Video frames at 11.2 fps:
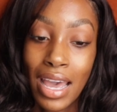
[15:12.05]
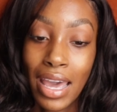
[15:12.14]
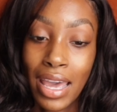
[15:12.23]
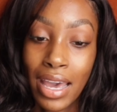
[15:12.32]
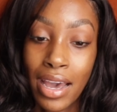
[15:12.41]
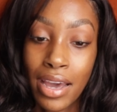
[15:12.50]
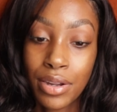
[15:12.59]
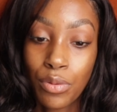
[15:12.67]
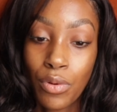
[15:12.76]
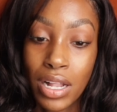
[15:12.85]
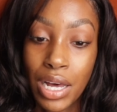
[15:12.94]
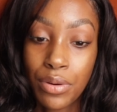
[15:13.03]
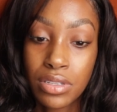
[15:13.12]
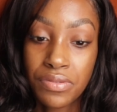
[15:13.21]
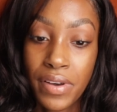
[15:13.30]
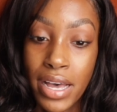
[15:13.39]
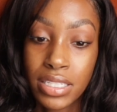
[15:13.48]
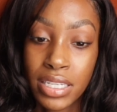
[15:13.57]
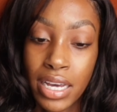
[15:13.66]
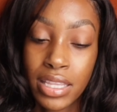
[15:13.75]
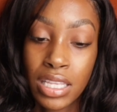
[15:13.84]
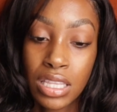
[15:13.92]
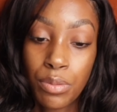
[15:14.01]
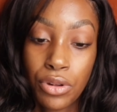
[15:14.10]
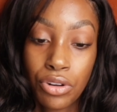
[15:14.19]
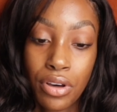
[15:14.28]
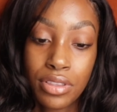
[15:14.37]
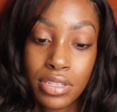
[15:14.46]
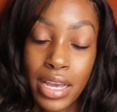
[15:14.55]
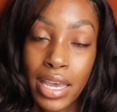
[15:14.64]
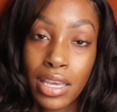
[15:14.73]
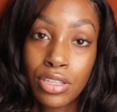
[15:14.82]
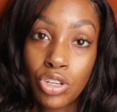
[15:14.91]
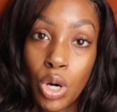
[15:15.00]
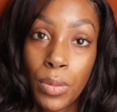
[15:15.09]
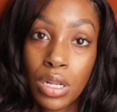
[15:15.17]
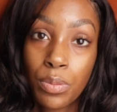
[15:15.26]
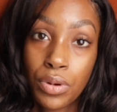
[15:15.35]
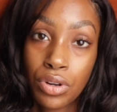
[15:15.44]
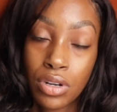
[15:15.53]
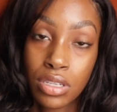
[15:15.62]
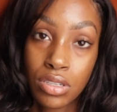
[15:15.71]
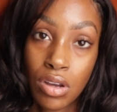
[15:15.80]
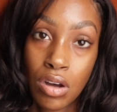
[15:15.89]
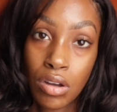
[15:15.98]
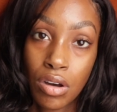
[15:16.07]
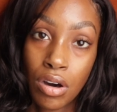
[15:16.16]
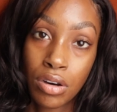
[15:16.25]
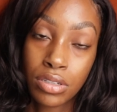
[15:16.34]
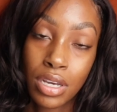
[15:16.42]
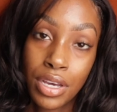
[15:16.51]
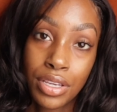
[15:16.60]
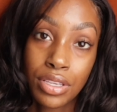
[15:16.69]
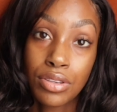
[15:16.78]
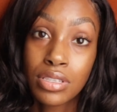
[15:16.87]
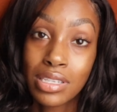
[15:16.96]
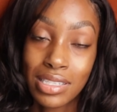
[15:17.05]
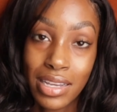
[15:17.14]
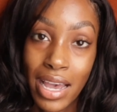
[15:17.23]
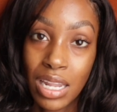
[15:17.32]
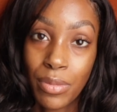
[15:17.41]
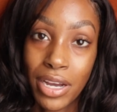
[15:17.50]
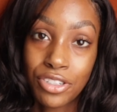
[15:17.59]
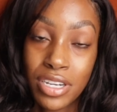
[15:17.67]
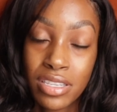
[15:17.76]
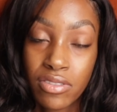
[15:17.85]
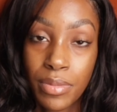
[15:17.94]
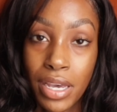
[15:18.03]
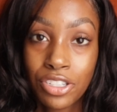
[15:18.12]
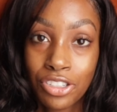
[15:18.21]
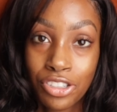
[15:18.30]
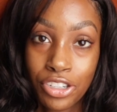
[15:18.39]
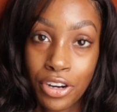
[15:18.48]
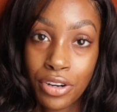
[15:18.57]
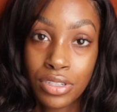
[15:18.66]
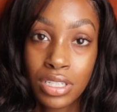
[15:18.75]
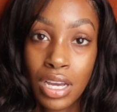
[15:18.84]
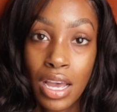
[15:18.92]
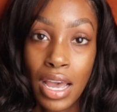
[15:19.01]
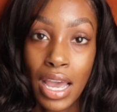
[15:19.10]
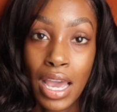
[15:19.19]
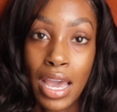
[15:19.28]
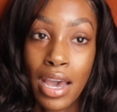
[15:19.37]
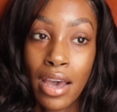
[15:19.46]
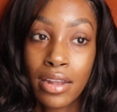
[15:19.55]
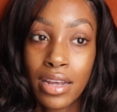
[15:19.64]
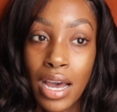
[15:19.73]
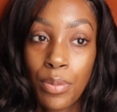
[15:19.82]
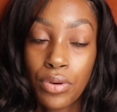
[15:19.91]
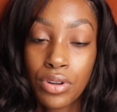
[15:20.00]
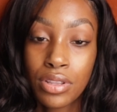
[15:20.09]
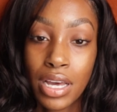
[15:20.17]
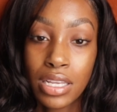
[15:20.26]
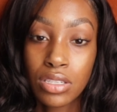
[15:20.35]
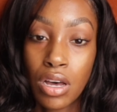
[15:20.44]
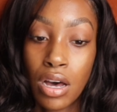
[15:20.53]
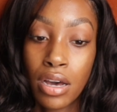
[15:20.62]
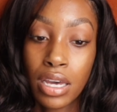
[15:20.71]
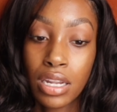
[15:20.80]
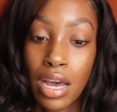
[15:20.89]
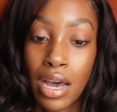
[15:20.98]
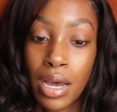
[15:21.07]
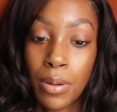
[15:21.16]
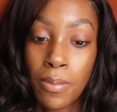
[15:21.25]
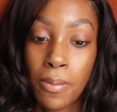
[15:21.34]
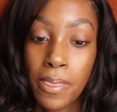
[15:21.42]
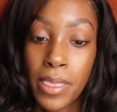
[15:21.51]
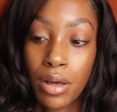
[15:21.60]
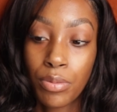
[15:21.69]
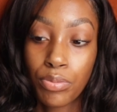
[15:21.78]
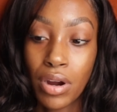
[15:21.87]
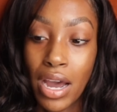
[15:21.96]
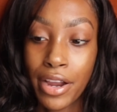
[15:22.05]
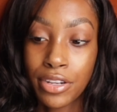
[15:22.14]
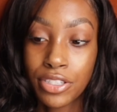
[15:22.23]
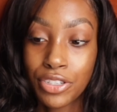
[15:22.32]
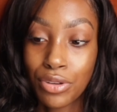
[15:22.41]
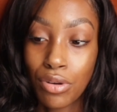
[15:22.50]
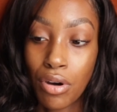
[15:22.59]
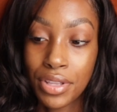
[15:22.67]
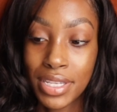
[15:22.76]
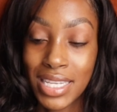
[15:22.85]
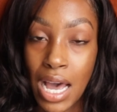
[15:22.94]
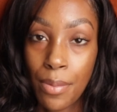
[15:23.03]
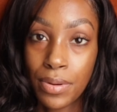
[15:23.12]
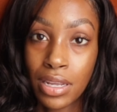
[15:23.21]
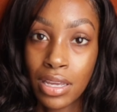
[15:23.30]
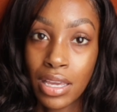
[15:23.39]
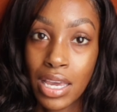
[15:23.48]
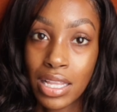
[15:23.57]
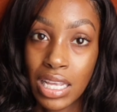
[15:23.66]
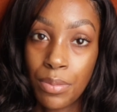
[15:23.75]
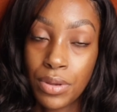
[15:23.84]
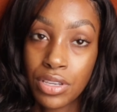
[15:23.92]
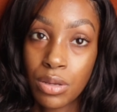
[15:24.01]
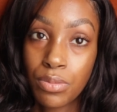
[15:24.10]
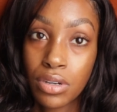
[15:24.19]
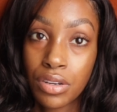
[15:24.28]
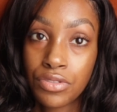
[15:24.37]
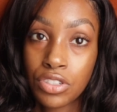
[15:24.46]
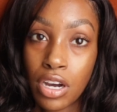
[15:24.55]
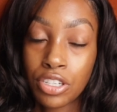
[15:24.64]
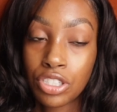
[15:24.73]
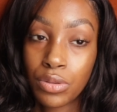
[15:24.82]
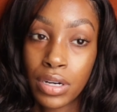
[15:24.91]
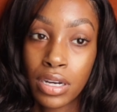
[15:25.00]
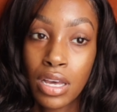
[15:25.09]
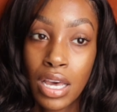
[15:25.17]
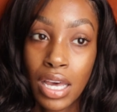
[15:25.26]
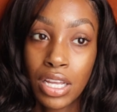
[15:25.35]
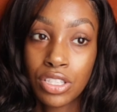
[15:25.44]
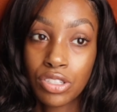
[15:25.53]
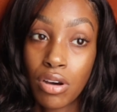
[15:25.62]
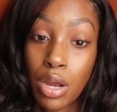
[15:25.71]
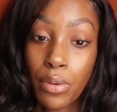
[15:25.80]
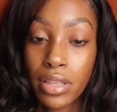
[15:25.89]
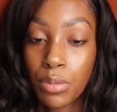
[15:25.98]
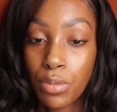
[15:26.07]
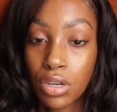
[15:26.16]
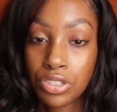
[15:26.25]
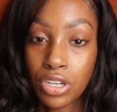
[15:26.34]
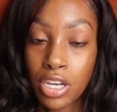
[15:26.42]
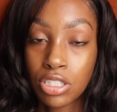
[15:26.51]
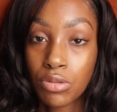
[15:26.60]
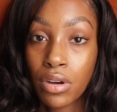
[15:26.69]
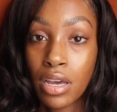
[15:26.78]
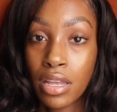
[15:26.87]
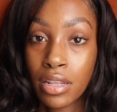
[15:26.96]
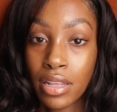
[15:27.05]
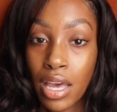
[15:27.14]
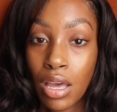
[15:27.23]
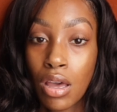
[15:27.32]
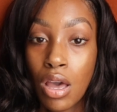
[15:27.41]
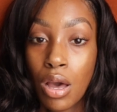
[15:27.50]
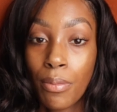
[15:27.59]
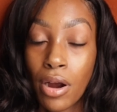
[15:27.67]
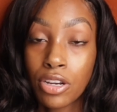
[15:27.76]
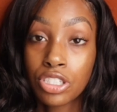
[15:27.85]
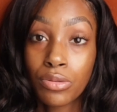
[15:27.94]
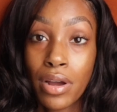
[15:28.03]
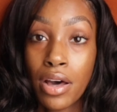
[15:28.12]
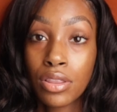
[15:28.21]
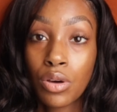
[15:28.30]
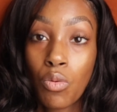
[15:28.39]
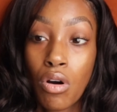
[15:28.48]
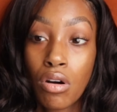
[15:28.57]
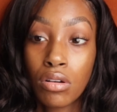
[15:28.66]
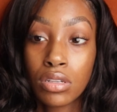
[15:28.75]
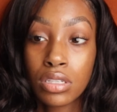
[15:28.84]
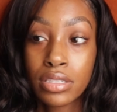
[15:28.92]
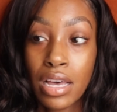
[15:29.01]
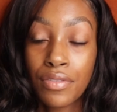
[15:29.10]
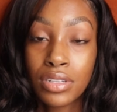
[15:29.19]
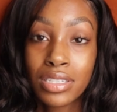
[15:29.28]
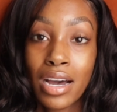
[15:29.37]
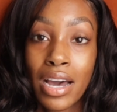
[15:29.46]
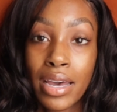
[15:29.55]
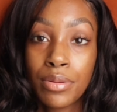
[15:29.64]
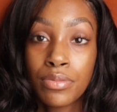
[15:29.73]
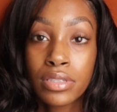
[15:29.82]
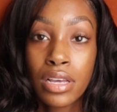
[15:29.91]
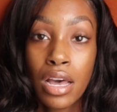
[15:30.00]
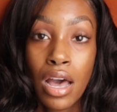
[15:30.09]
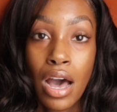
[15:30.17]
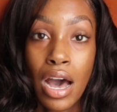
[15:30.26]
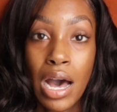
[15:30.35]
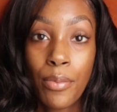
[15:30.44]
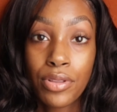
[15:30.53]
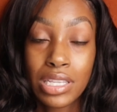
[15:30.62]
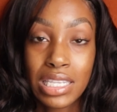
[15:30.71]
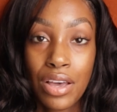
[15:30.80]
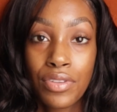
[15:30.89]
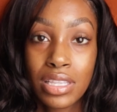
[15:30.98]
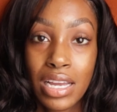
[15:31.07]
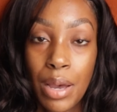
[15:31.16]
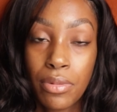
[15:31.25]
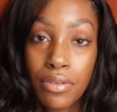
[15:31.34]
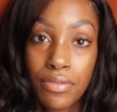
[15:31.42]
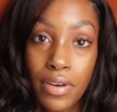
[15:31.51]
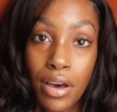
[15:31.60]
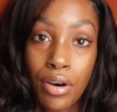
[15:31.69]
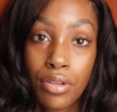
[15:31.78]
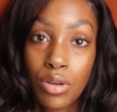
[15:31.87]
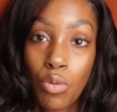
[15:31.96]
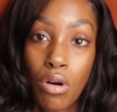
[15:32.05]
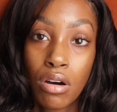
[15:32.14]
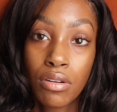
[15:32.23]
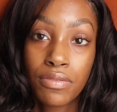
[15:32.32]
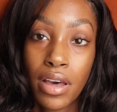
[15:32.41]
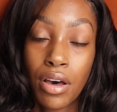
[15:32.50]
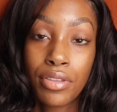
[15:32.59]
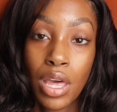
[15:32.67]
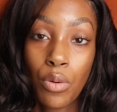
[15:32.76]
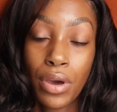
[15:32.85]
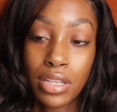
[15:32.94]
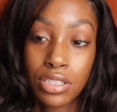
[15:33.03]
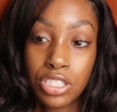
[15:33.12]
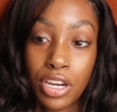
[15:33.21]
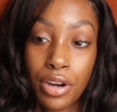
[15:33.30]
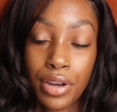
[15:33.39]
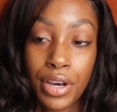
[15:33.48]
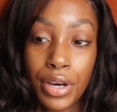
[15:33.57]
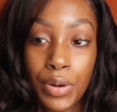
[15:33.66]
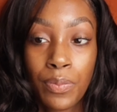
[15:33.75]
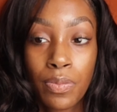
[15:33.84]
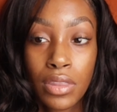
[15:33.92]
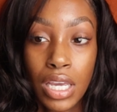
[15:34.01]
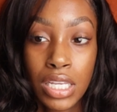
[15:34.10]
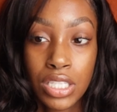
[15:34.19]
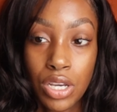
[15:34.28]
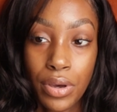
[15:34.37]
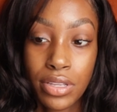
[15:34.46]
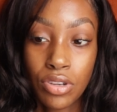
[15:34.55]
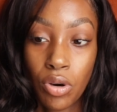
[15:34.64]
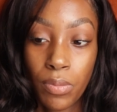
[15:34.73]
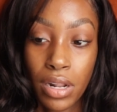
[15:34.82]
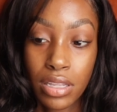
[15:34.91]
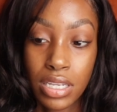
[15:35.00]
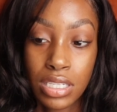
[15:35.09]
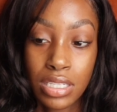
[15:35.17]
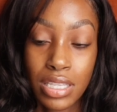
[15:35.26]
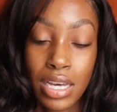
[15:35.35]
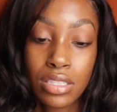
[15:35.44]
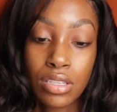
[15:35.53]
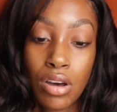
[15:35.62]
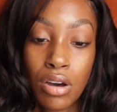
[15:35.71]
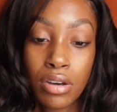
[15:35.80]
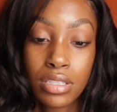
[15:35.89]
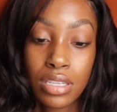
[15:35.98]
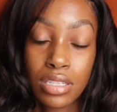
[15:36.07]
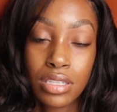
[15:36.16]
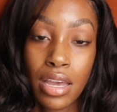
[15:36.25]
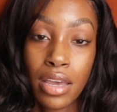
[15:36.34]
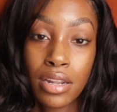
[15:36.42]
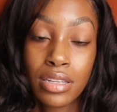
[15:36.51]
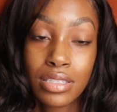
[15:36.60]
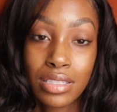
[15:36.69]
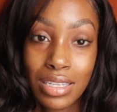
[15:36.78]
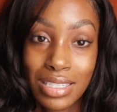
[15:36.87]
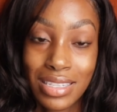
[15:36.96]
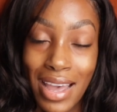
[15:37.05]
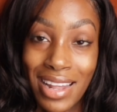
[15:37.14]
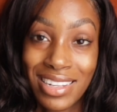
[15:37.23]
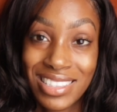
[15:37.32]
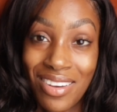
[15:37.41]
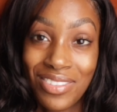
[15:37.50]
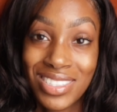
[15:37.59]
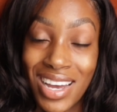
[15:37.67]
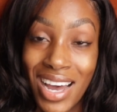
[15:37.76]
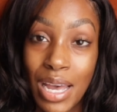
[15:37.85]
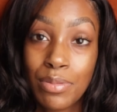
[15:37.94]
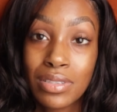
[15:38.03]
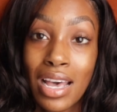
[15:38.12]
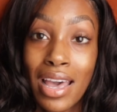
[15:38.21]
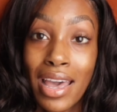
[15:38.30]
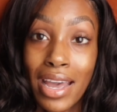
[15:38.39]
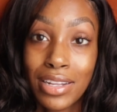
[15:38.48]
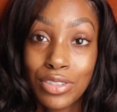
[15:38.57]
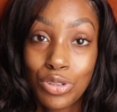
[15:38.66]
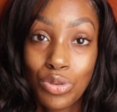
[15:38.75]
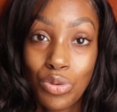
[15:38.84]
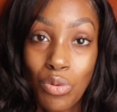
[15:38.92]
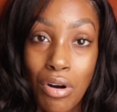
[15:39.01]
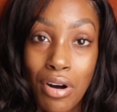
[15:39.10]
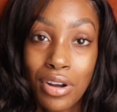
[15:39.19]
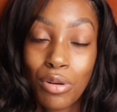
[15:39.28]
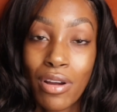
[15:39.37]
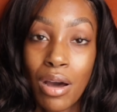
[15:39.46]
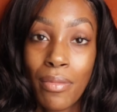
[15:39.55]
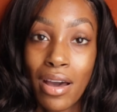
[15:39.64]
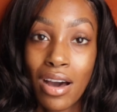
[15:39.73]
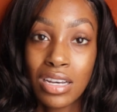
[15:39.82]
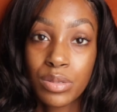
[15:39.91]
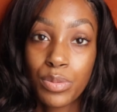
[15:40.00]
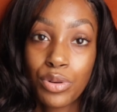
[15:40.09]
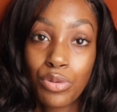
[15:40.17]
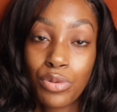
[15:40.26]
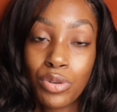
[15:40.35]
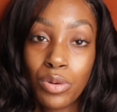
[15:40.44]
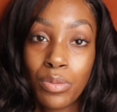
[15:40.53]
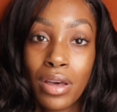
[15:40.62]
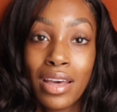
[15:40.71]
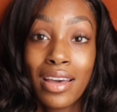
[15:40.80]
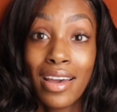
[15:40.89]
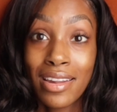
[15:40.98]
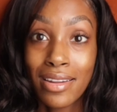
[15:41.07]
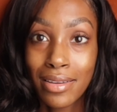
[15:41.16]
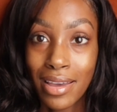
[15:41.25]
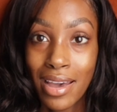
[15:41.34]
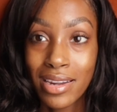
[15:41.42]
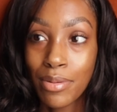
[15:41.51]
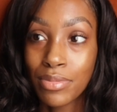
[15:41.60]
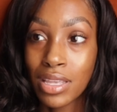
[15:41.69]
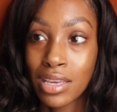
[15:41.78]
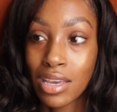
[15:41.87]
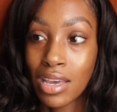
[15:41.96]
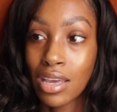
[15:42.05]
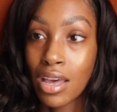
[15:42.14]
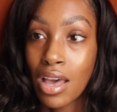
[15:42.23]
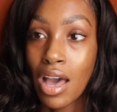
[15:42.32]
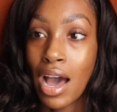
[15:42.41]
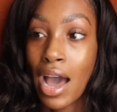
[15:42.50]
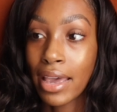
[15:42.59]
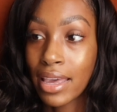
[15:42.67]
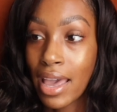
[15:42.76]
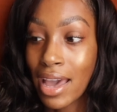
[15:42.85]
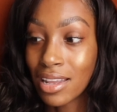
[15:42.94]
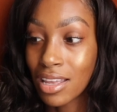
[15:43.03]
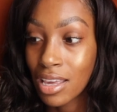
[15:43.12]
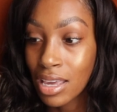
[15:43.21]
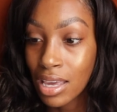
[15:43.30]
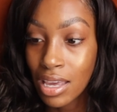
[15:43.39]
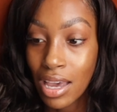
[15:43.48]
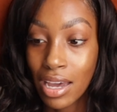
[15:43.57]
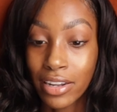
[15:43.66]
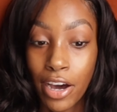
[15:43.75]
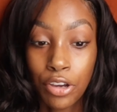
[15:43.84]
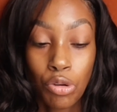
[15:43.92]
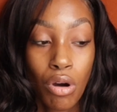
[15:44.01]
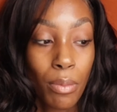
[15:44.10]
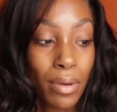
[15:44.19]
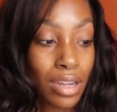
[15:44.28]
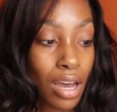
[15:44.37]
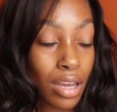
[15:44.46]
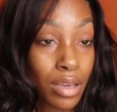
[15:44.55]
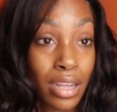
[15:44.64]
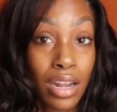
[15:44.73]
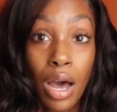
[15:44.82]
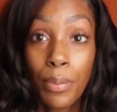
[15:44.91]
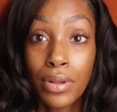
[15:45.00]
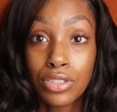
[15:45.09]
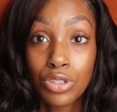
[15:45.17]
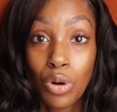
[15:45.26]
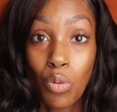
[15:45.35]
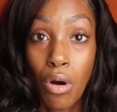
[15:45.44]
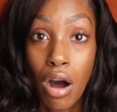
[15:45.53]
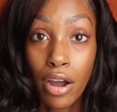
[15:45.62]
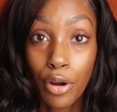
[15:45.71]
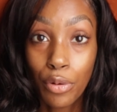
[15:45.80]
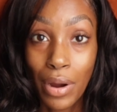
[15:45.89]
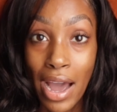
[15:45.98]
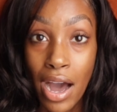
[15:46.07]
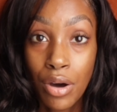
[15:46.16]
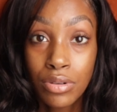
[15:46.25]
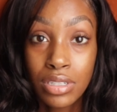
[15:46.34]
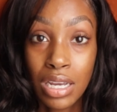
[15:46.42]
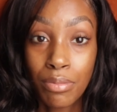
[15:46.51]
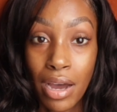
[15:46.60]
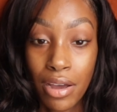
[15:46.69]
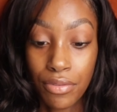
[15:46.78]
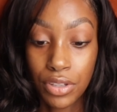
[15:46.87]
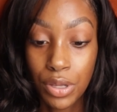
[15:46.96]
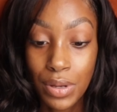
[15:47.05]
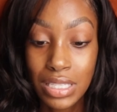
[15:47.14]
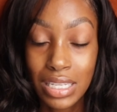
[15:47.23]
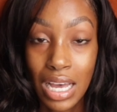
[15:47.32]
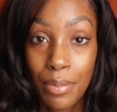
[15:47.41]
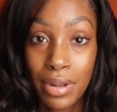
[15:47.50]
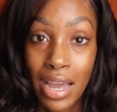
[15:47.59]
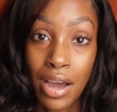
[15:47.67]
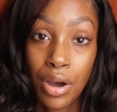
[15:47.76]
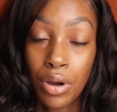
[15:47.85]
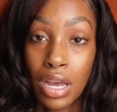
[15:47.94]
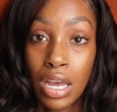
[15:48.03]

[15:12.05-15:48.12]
And while I was fasting, I think the middle of the day, he told me to put on a song called You Sustain by Transformation Church. And I put on that song, and prior to all this happening, he had led me to the book of Joshua. And so I read the book of Joshua, and they marched around the walls 7 times. On the 7th time it fell, the wall fell, and they went into Jericho. And so he told me to listen to that song, sustain 7 times, and to walk around my hospital room. And again, I'm thinking, I can't eat, and now you want me to get up and to walk around, and my fluids coming out.